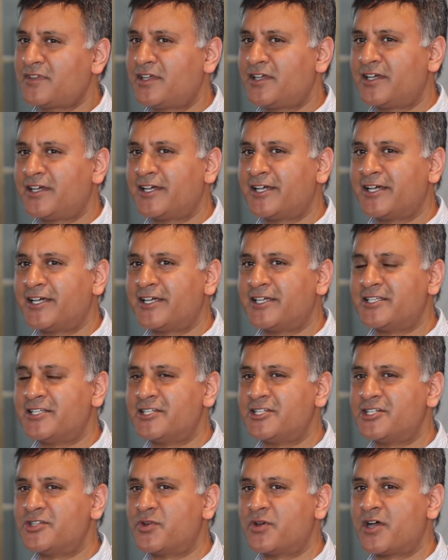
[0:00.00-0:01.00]

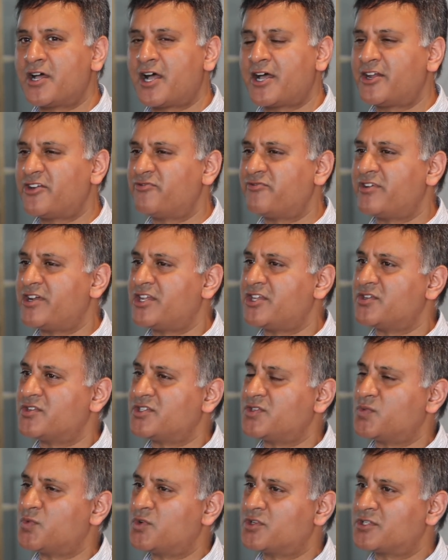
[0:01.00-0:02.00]
And I don't really
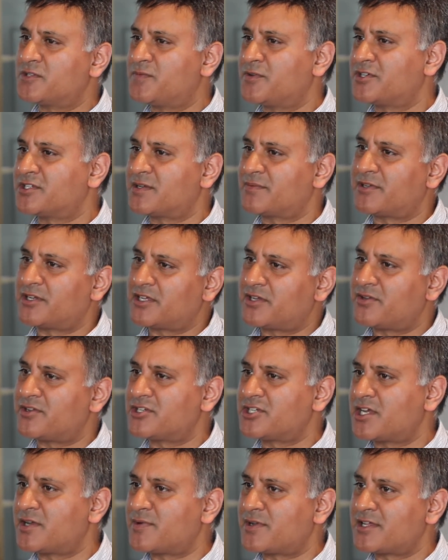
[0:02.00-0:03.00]
use any water because I'm going to go in the
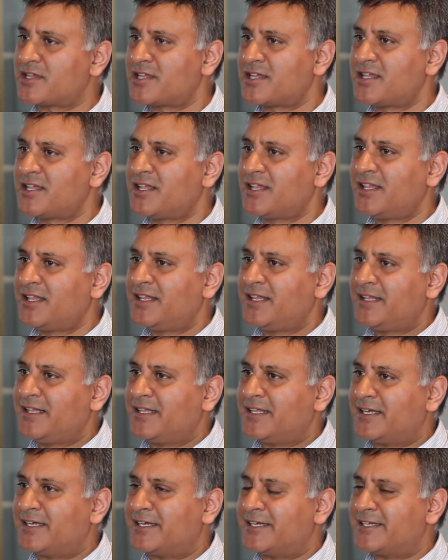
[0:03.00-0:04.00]
shower.
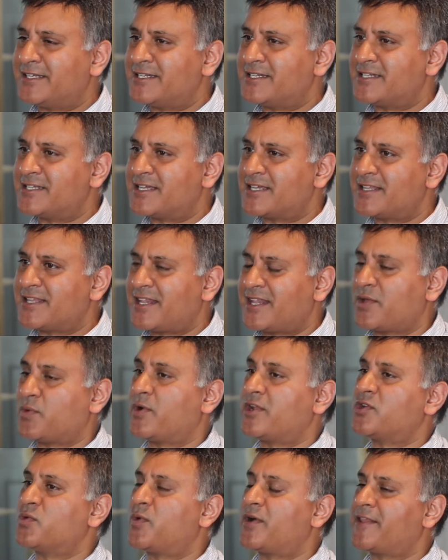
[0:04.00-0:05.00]
And then they
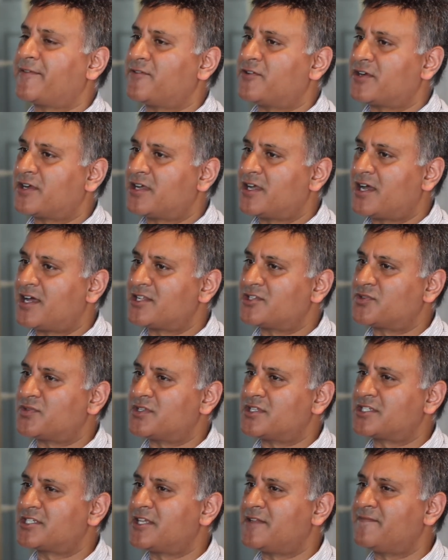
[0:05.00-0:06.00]
wonder why they've got cuts or
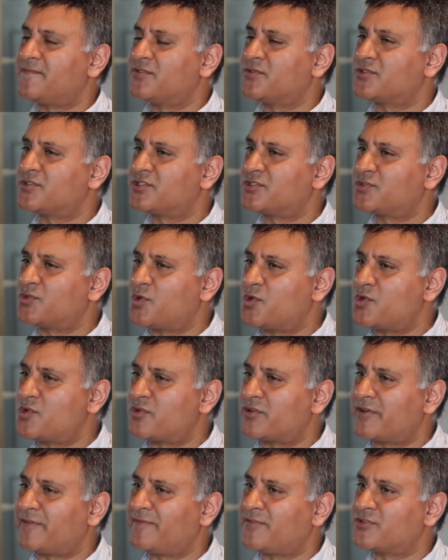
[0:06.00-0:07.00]
their skin feels
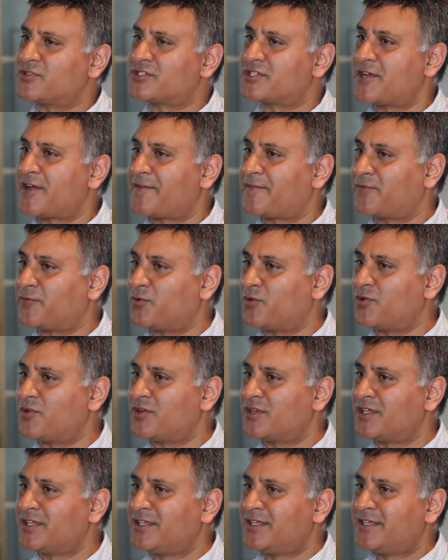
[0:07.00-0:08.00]
sore or it feels kind of raw.
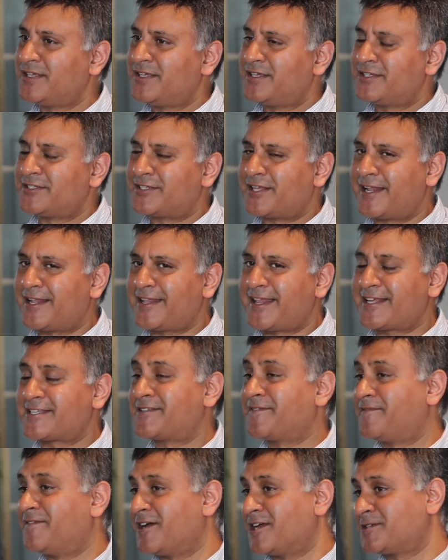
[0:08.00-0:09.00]
So that's
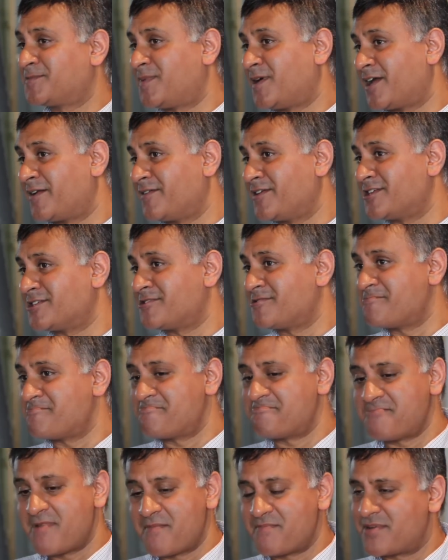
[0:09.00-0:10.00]
the first part of it, is
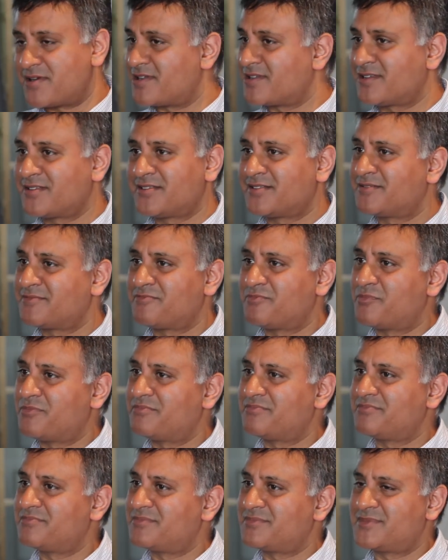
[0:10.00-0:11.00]
remember,
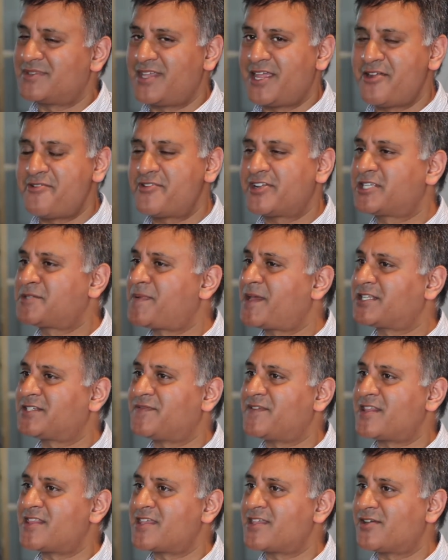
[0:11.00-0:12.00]

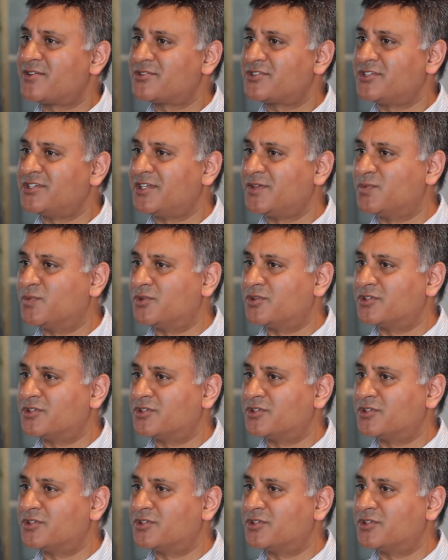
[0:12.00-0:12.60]
irrespective of anything else, you need